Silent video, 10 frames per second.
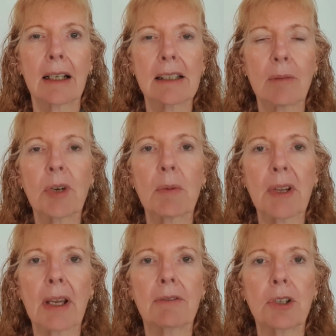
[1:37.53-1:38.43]
sometimes I
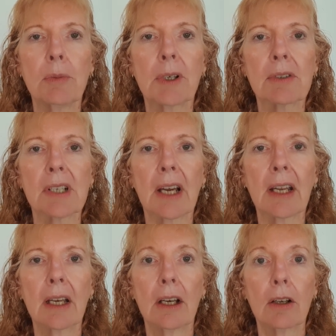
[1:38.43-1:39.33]
have 2 meals a
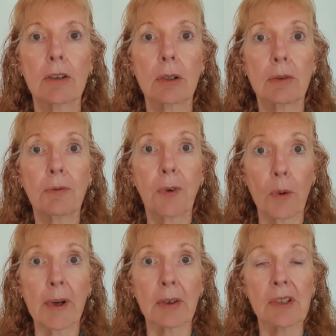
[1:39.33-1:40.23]
day, to
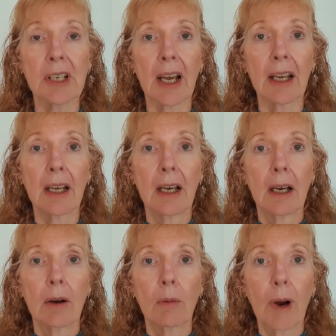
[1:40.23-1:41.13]
4 meals a day.
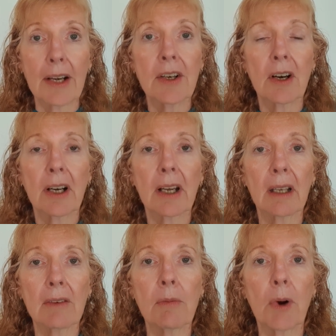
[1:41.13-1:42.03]
One night I
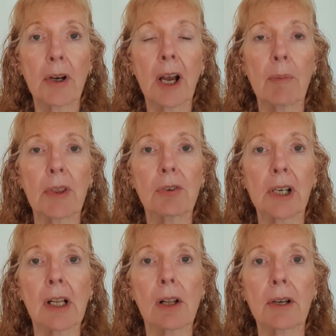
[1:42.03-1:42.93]
even woke up at
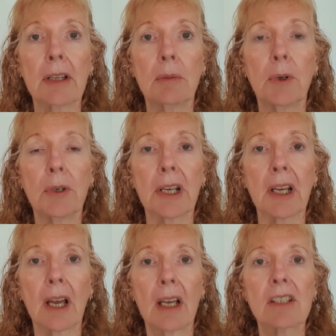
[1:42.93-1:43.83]
3 o'clock in the
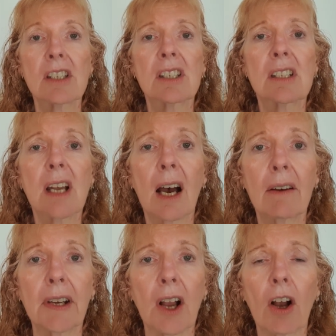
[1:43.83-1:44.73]
morning
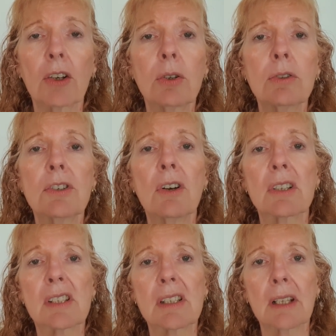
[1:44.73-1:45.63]
starving. I could
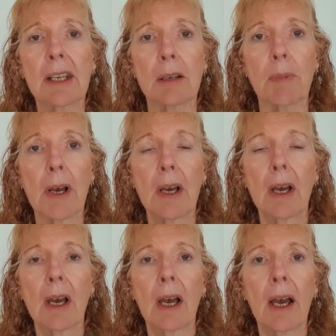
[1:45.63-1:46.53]
not sleep
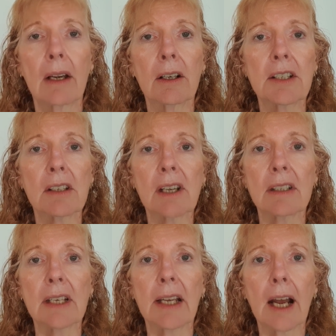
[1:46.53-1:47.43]
and I just had
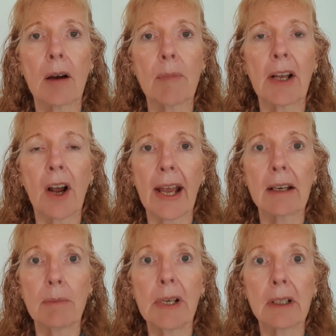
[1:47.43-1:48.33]
to get up, and I had
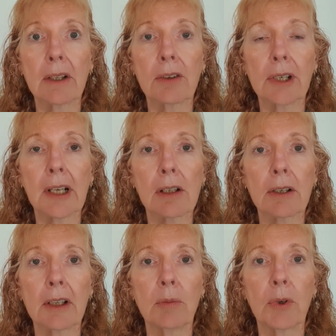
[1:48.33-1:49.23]
a meal at 3 o'clock
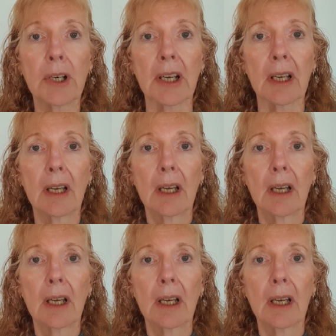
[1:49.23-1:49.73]
in the morning.